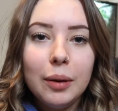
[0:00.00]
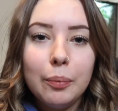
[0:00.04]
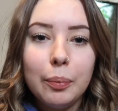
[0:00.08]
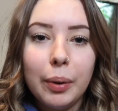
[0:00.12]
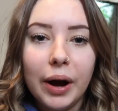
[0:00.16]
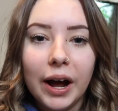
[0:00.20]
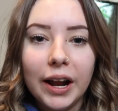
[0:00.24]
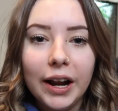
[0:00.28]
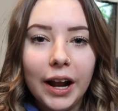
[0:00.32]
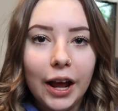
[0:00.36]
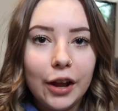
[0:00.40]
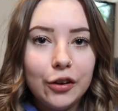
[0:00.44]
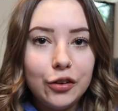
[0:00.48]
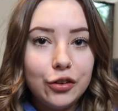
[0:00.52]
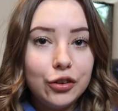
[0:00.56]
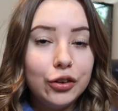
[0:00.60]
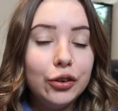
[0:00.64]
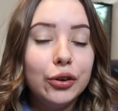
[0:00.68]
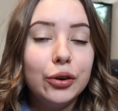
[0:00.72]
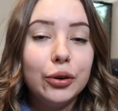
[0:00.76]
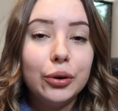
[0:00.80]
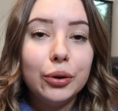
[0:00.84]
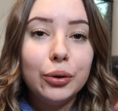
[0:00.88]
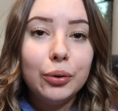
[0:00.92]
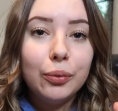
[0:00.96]
But I
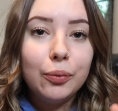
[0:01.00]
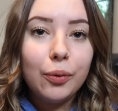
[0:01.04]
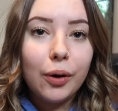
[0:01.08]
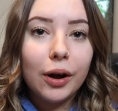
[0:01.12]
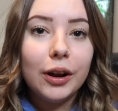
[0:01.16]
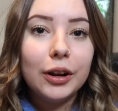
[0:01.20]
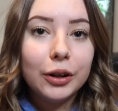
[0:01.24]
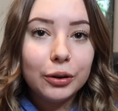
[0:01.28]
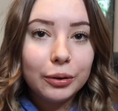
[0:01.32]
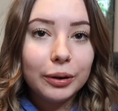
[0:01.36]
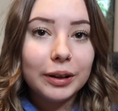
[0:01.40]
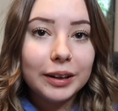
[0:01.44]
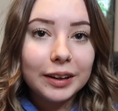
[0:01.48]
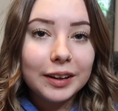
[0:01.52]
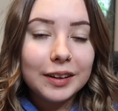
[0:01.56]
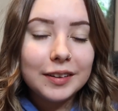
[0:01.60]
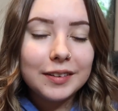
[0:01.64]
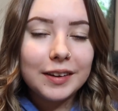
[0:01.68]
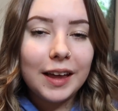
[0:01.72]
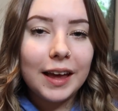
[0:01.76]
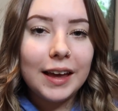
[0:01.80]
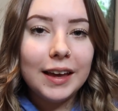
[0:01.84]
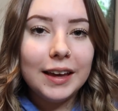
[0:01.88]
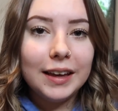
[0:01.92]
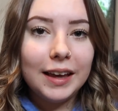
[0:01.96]
do want to quickly
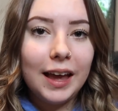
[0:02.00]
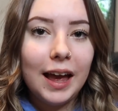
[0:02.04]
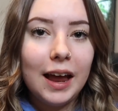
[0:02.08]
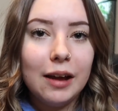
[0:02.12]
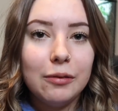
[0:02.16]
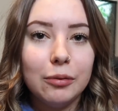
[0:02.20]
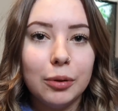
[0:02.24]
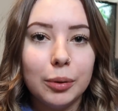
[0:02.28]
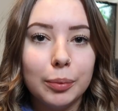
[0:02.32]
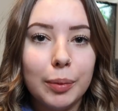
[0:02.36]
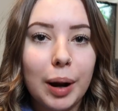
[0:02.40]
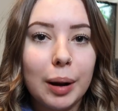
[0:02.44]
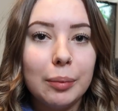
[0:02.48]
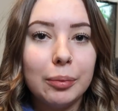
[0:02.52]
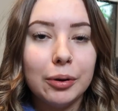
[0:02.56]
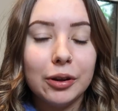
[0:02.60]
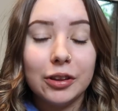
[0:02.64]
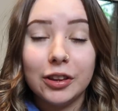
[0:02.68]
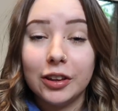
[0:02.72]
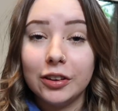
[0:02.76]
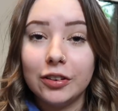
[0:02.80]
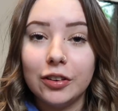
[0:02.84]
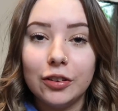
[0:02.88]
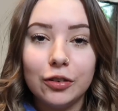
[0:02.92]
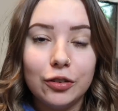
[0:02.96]
say, again, remember,
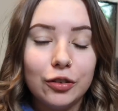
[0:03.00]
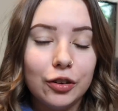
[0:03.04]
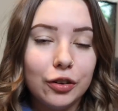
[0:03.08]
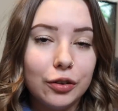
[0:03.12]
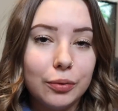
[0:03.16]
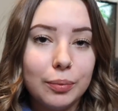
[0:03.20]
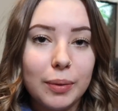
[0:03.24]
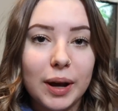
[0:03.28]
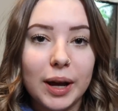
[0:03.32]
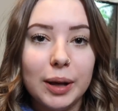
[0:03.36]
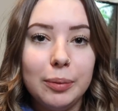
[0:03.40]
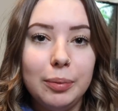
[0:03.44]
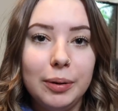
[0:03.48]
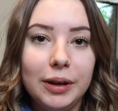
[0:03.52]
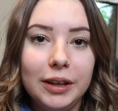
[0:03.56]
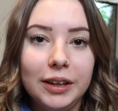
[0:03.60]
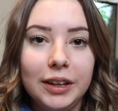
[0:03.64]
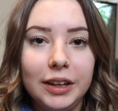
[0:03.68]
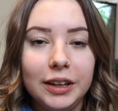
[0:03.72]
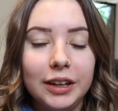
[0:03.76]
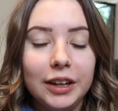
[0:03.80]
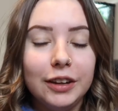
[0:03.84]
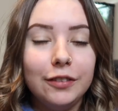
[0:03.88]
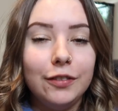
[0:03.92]
this is just my opinion.